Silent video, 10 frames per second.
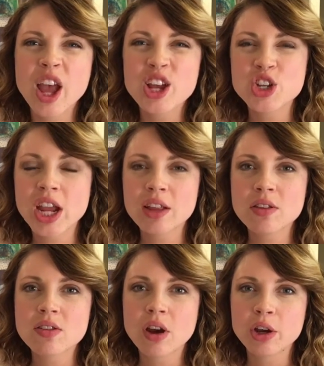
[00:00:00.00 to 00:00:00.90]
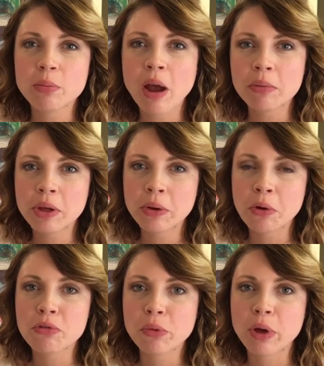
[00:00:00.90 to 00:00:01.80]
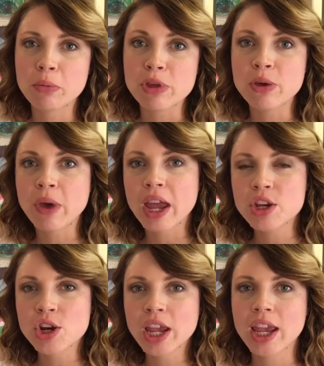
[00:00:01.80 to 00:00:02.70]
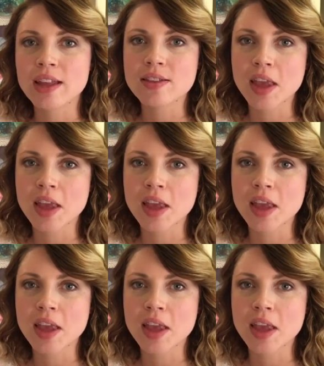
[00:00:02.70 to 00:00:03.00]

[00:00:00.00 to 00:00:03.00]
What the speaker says: chances are you're probably going to overwhelm you and your kids,